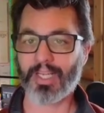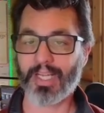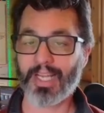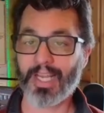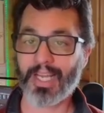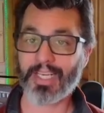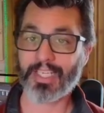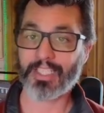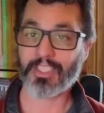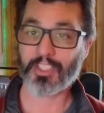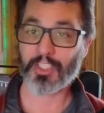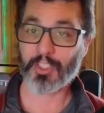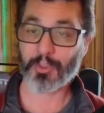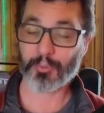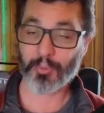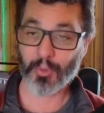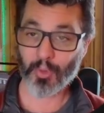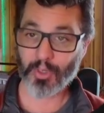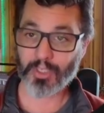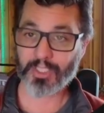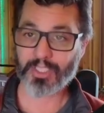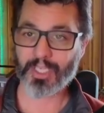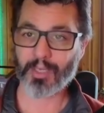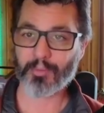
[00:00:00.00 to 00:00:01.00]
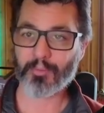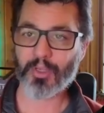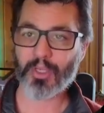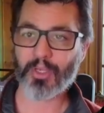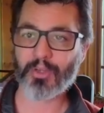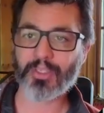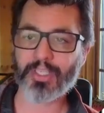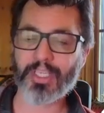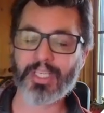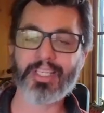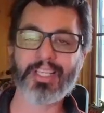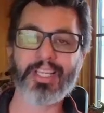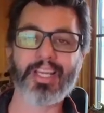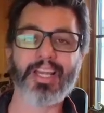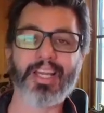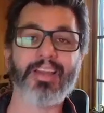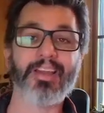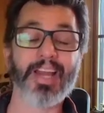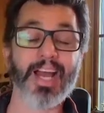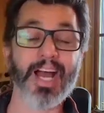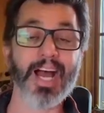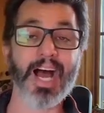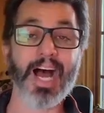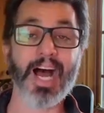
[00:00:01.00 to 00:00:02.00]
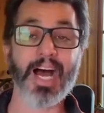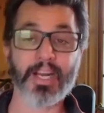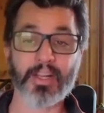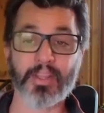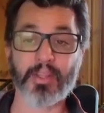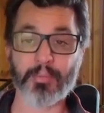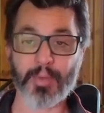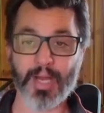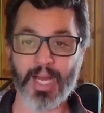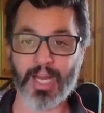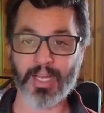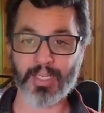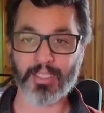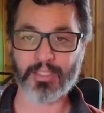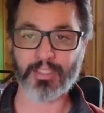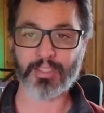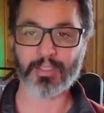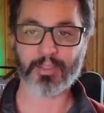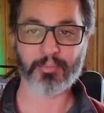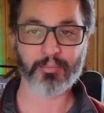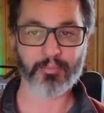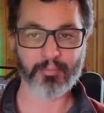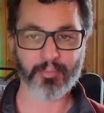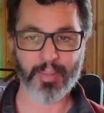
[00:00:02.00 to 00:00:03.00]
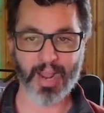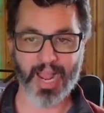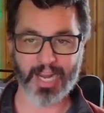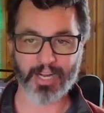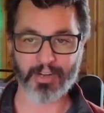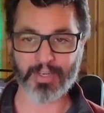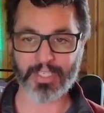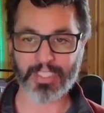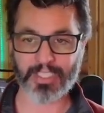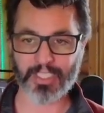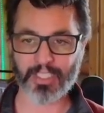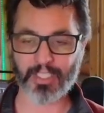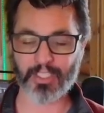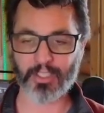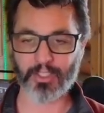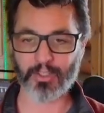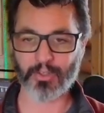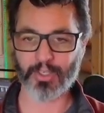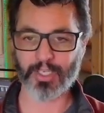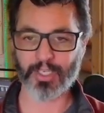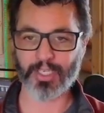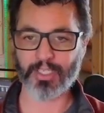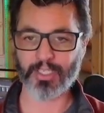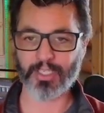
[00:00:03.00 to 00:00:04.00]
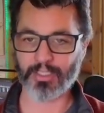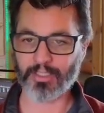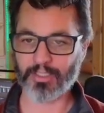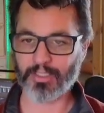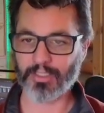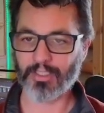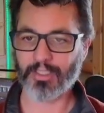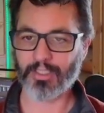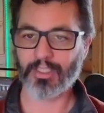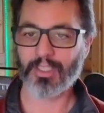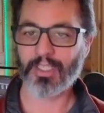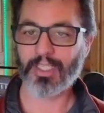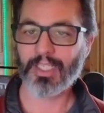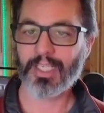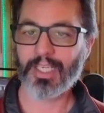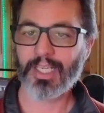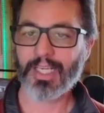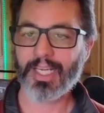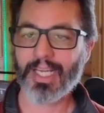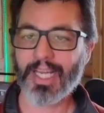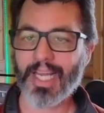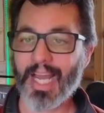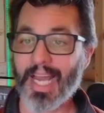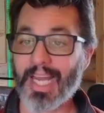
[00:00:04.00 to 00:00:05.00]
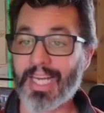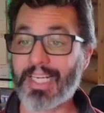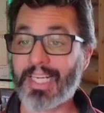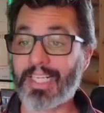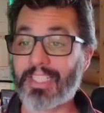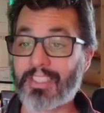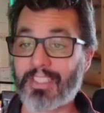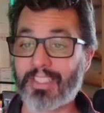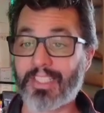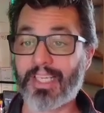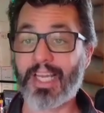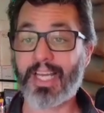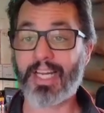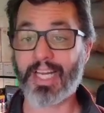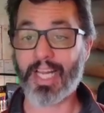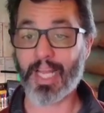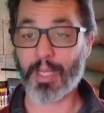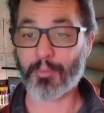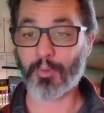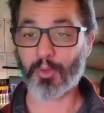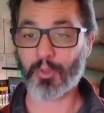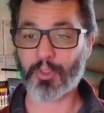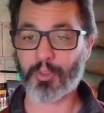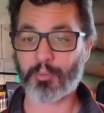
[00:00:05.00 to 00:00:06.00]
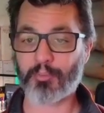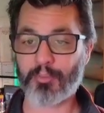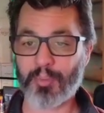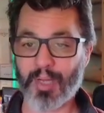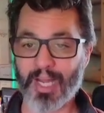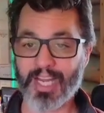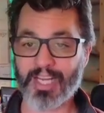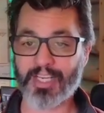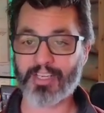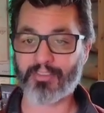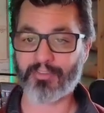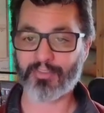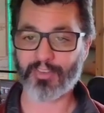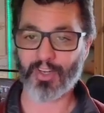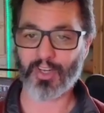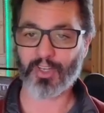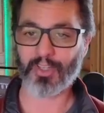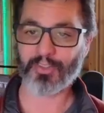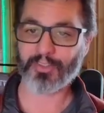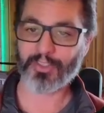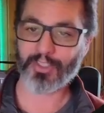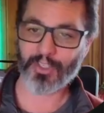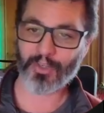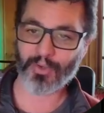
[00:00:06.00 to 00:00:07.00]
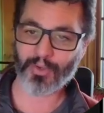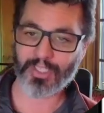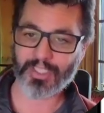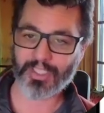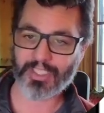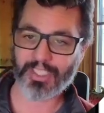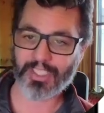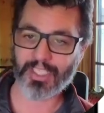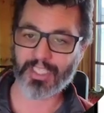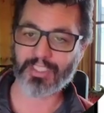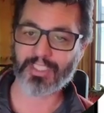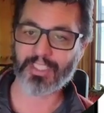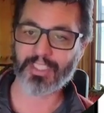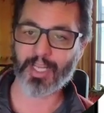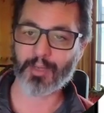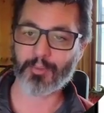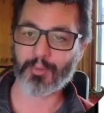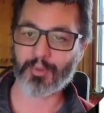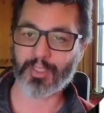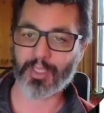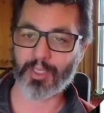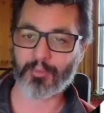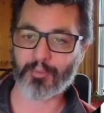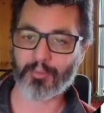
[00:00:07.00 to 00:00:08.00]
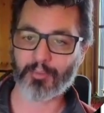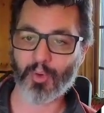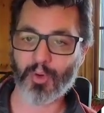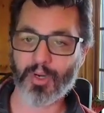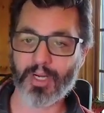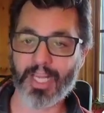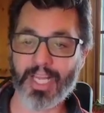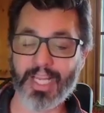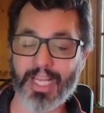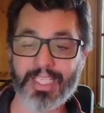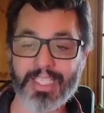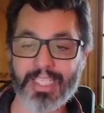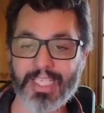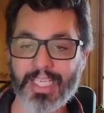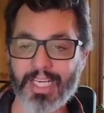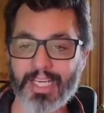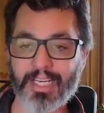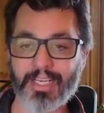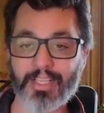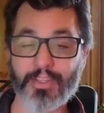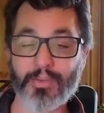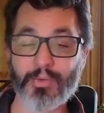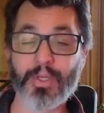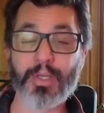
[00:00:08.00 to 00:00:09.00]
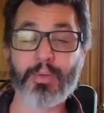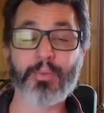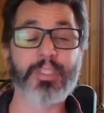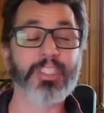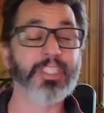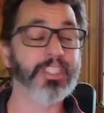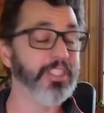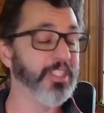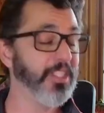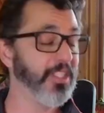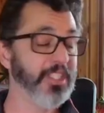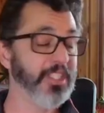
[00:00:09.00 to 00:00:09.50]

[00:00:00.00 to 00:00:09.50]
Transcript: And it supports MQTT out of the box, batteries included, and it's enabled by default. You can see it's enabled on port 1883, which is the